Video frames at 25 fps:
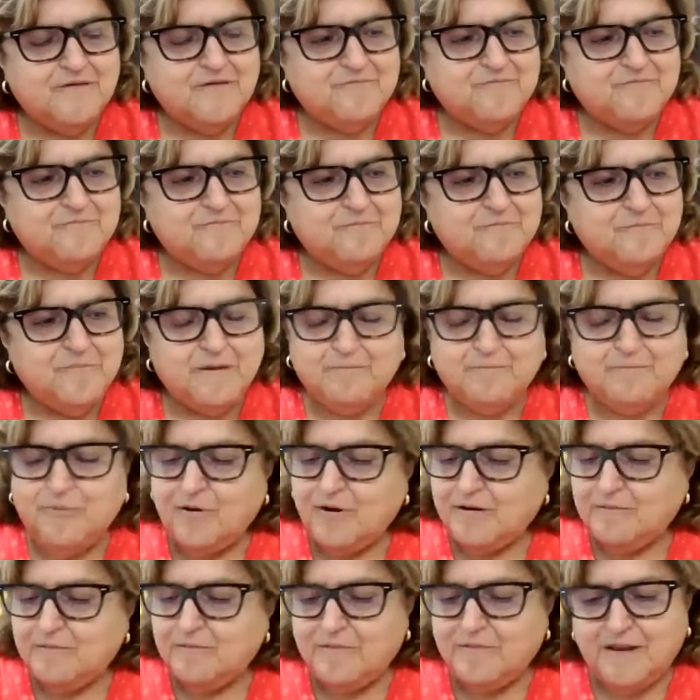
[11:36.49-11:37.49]
I've been
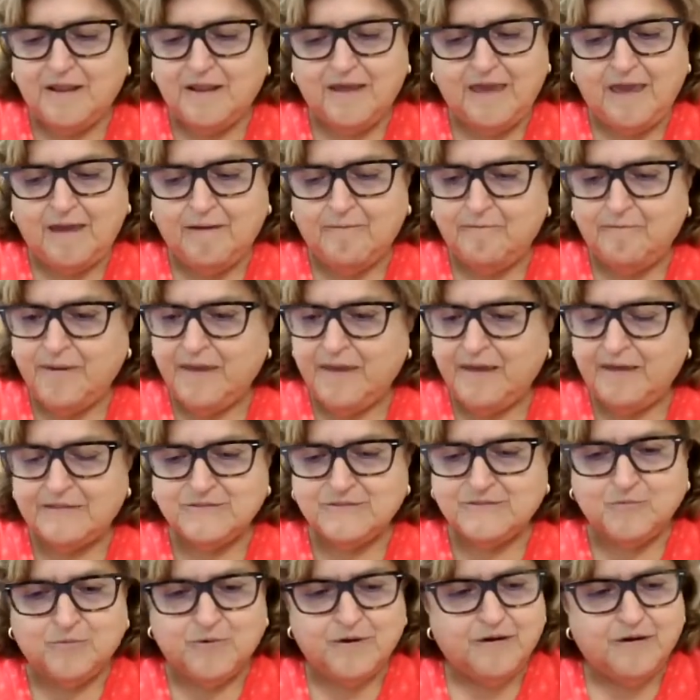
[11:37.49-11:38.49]
part of many
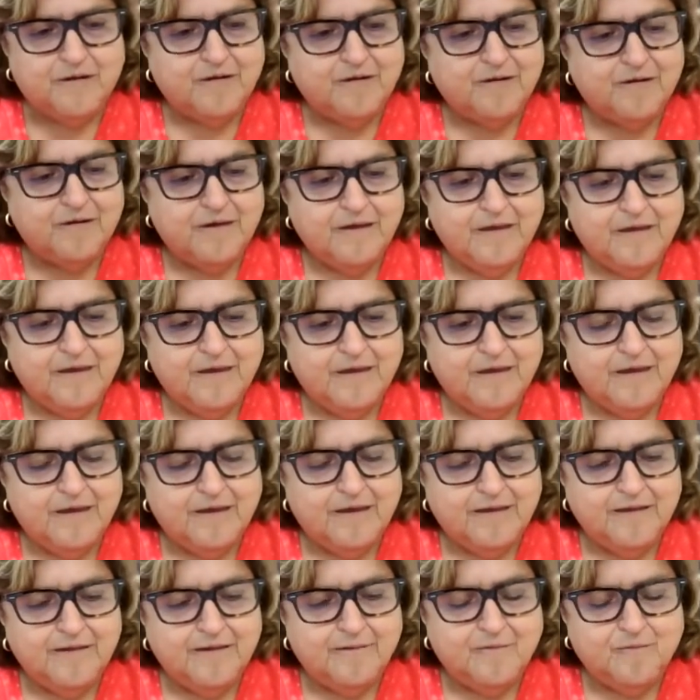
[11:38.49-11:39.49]
campaigns where
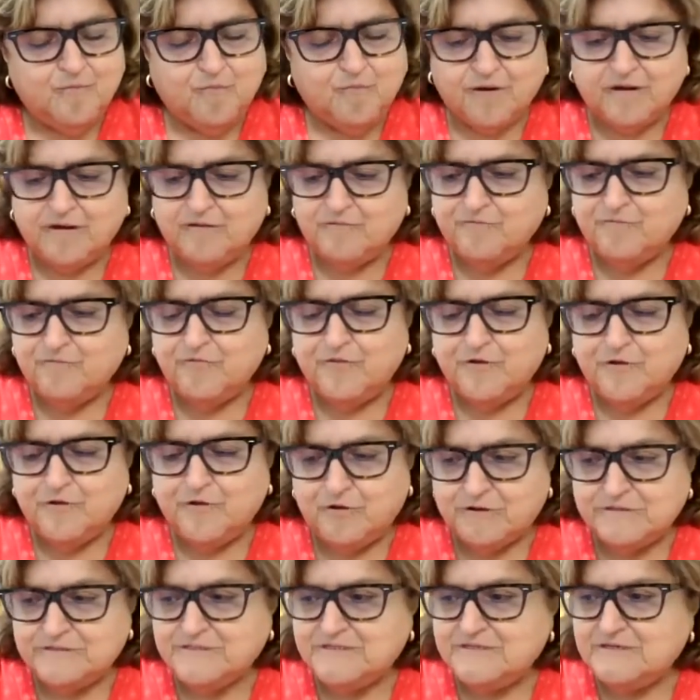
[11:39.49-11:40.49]
working for the
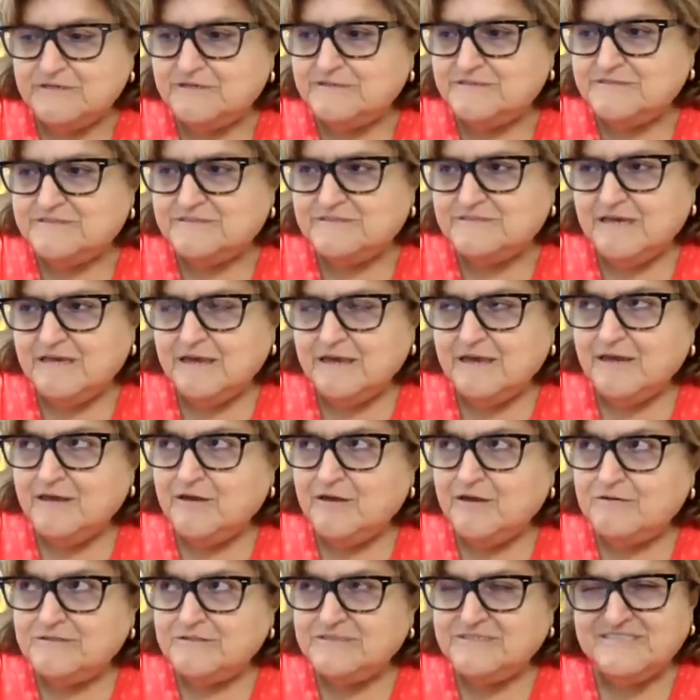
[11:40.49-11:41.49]
nurses,
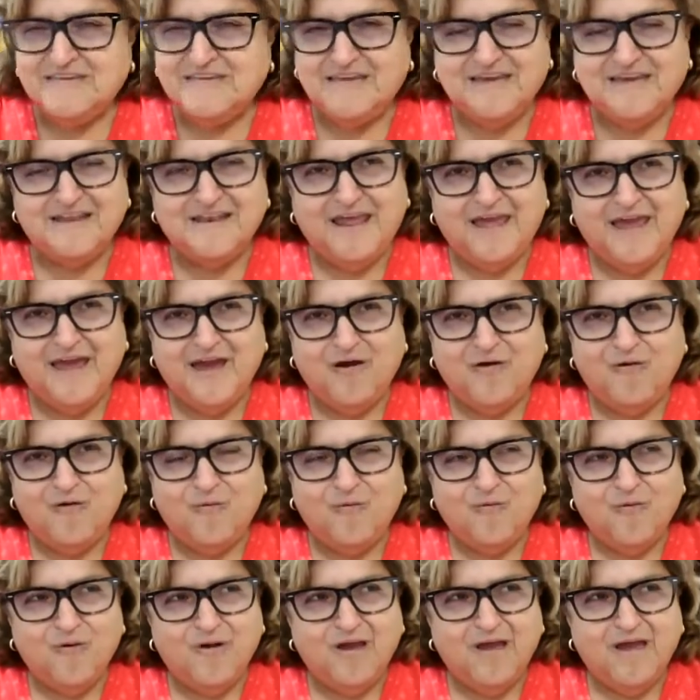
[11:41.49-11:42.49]
you know, seeing
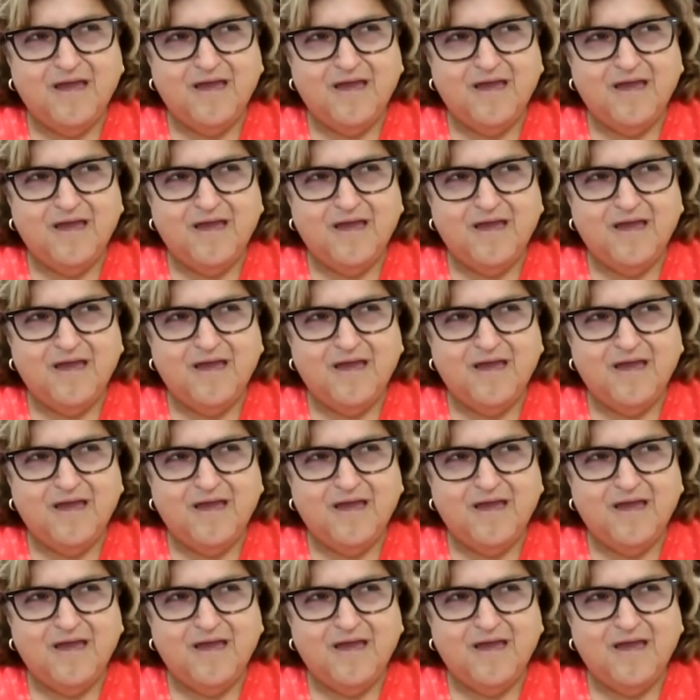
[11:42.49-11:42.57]
how